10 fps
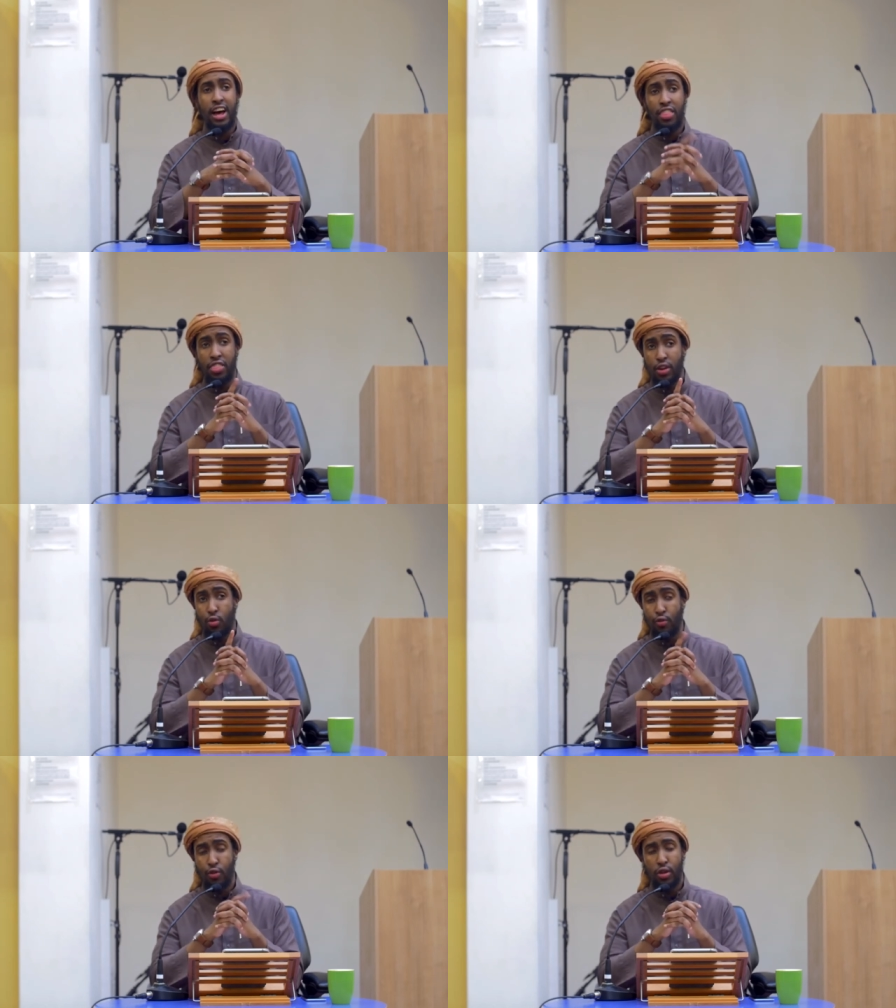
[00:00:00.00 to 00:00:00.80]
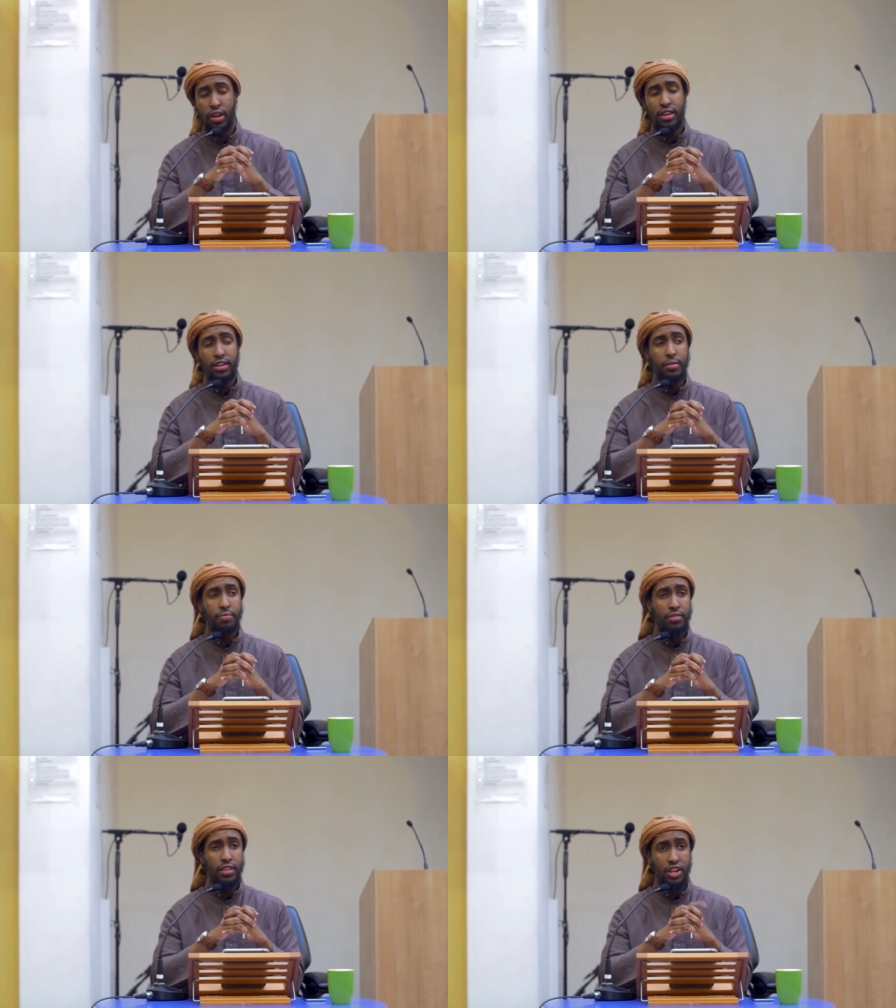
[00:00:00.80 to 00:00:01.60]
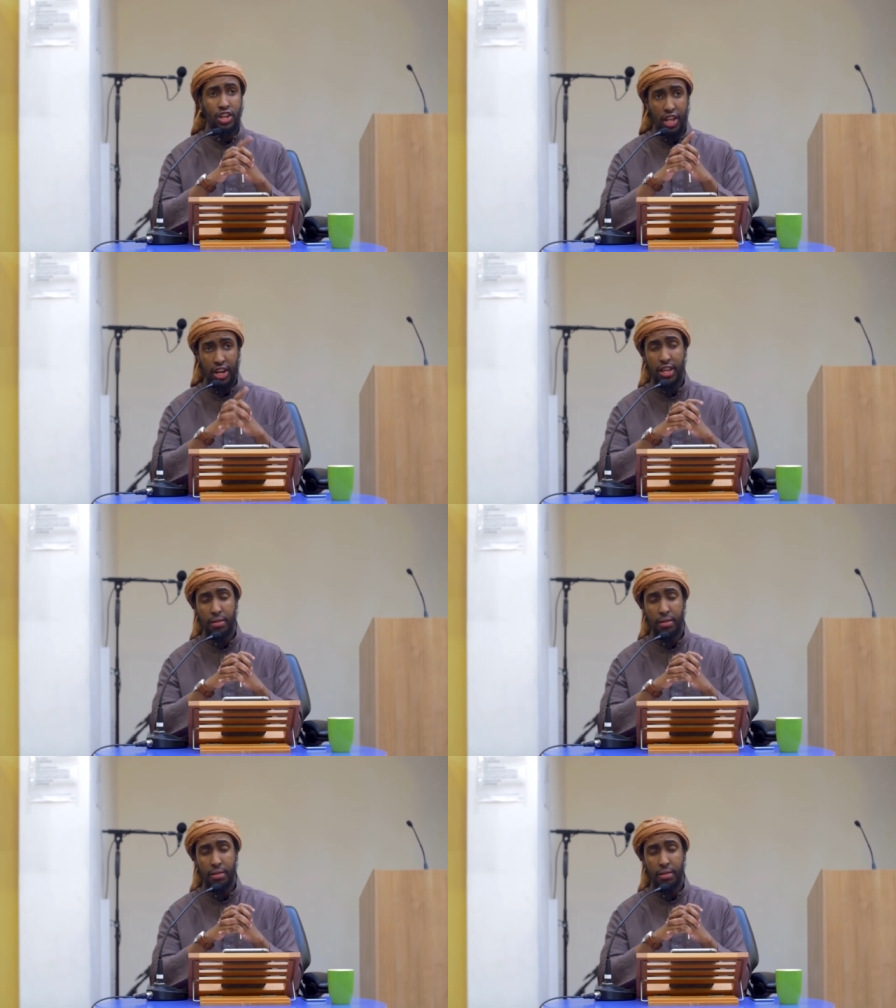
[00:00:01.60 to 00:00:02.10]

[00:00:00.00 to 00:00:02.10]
other than kufr and shirk,